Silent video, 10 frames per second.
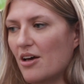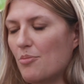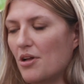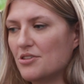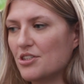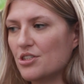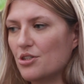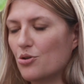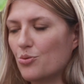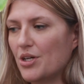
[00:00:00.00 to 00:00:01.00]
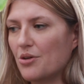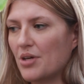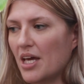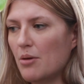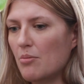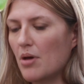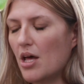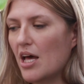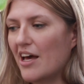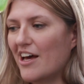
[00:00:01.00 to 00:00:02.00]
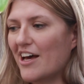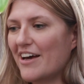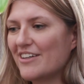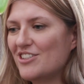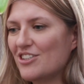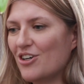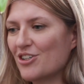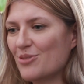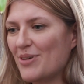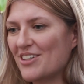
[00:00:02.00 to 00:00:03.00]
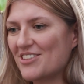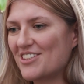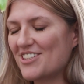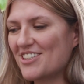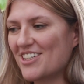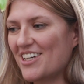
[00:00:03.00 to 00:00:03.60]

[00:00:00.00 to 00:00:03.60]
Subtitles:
politician in Norway who came. And she talked about,